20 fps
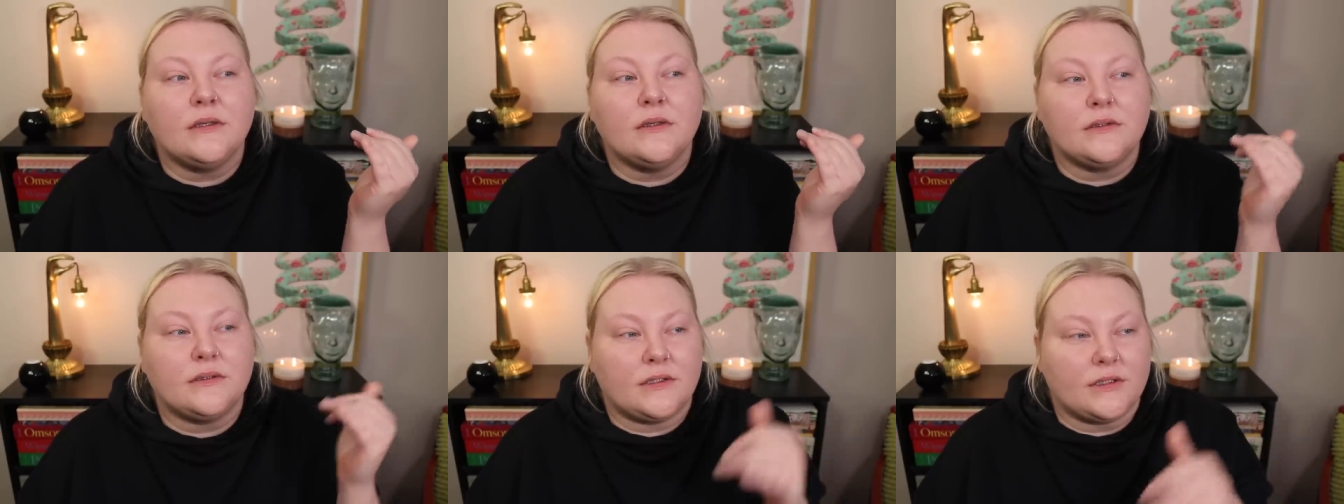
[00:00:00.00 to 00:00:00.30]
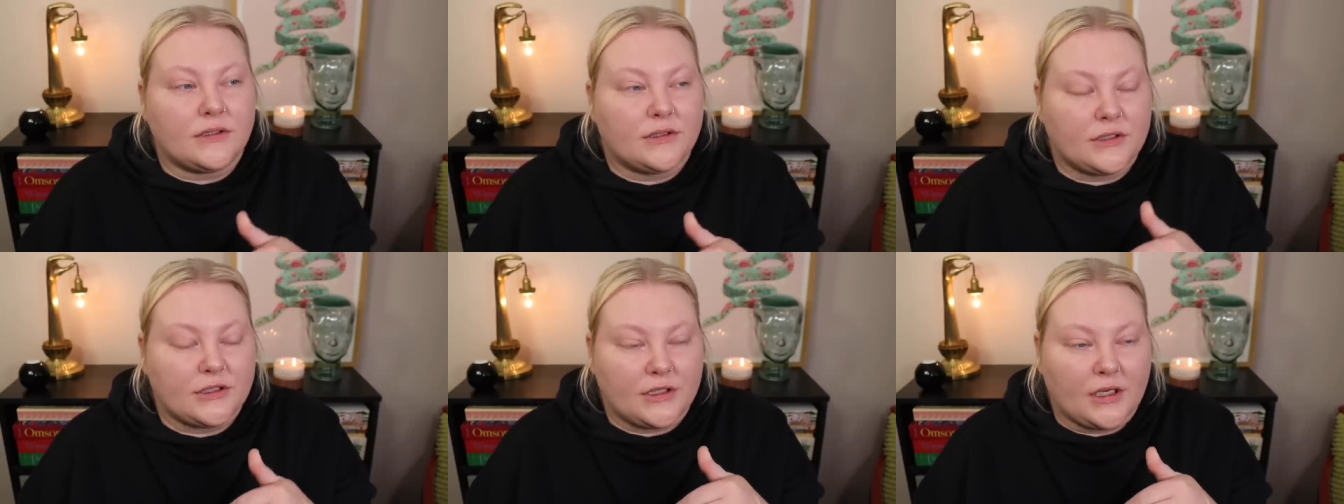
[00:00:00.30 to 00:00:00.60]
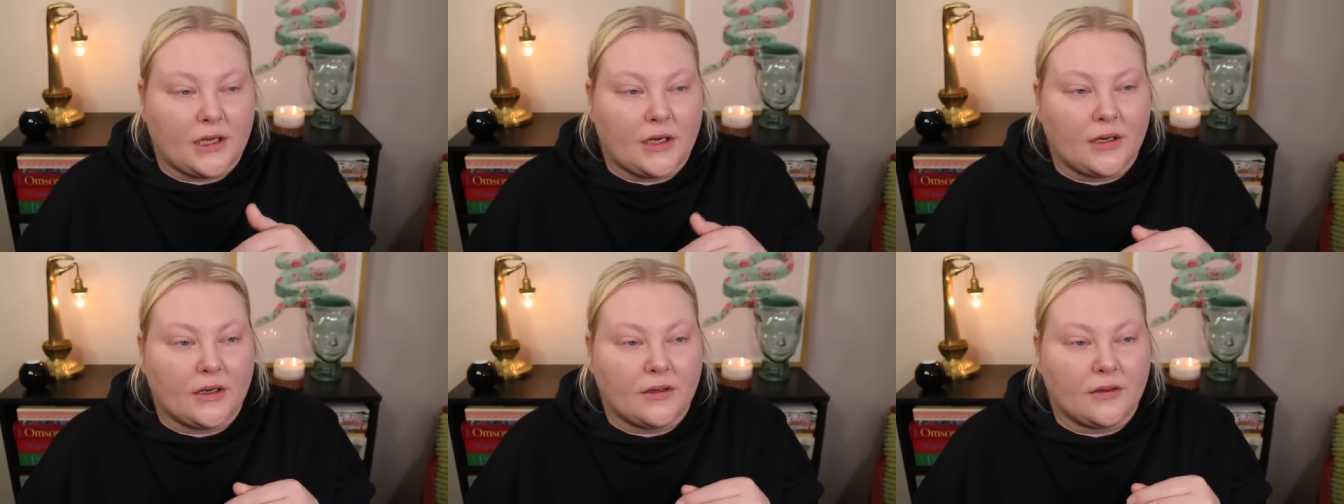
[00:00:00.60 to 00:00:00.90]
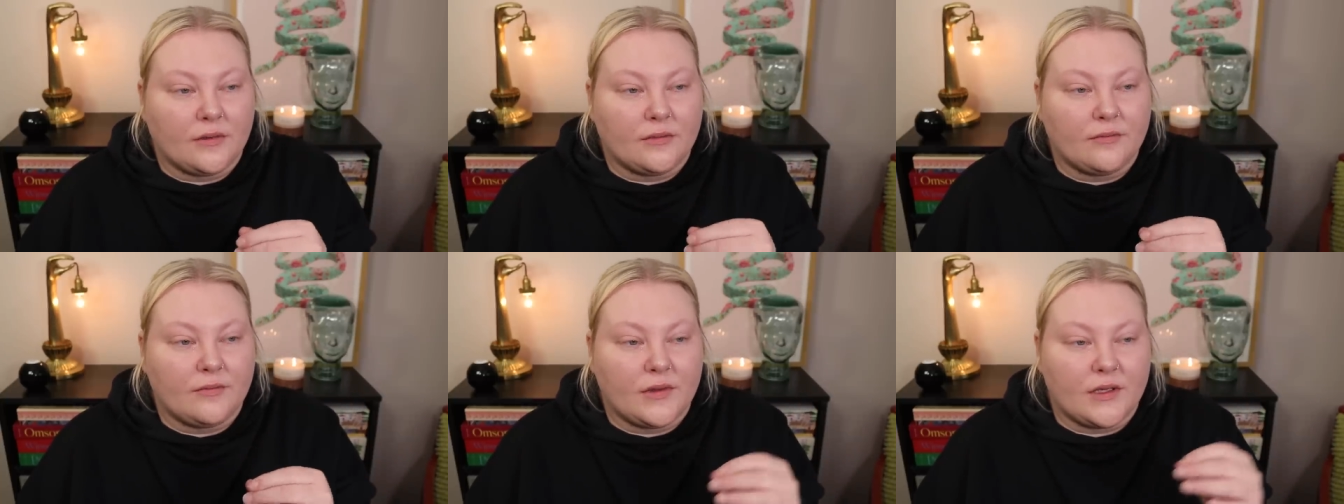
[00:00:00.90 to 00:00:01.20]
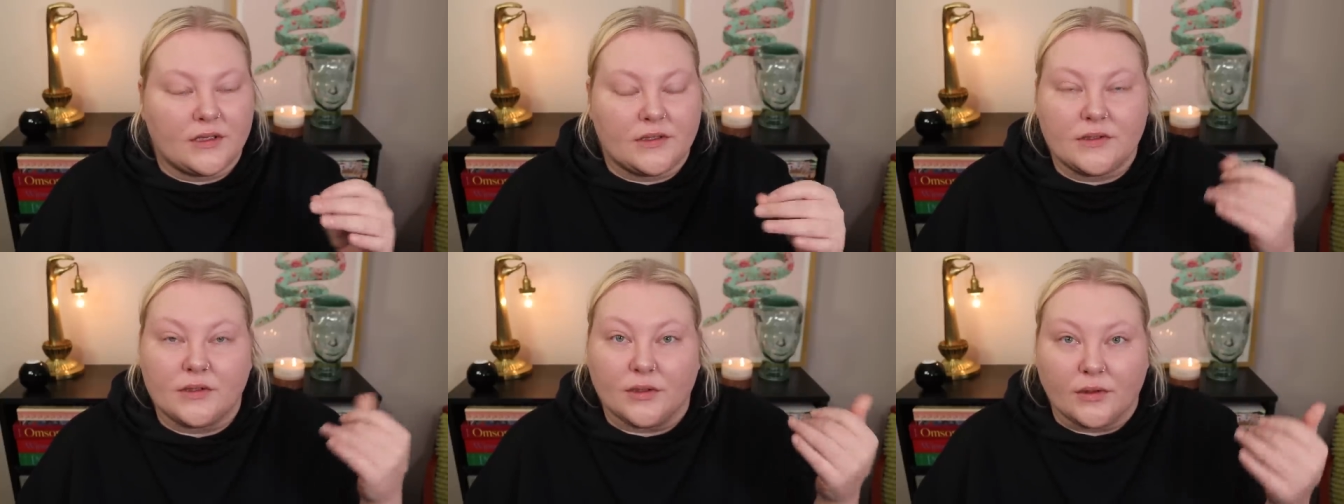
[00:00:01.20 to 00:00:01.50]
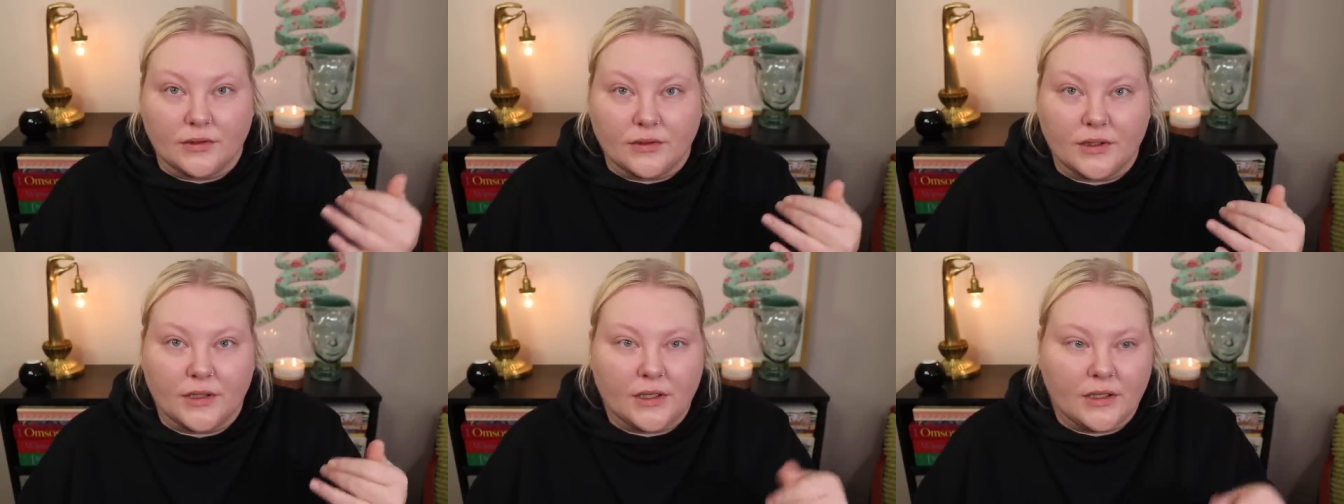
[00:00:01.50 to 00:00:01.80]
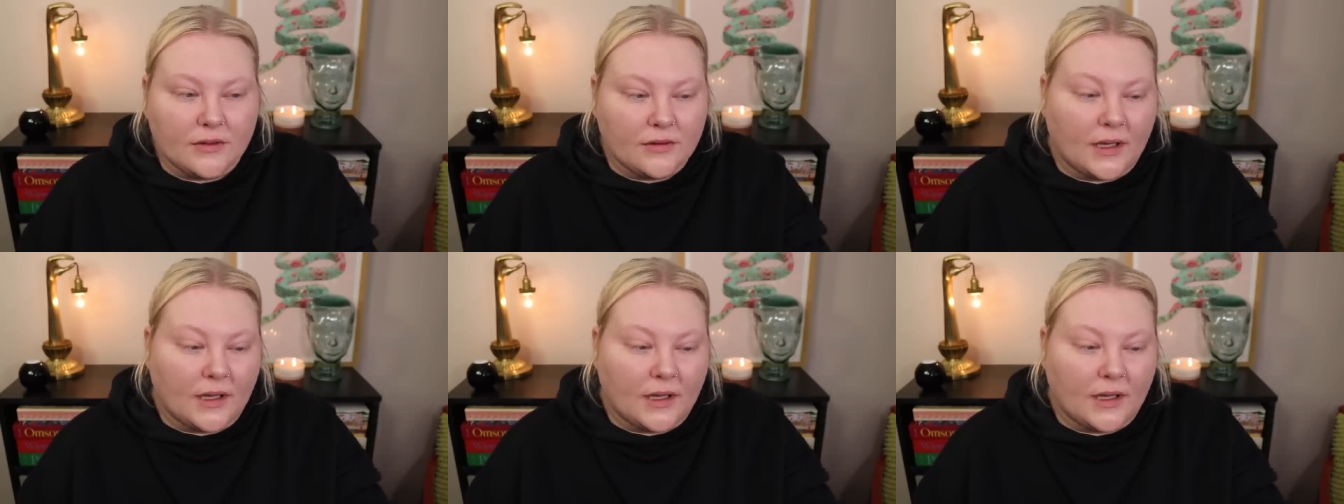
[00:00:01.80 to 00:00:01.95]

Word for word: to share this earlier,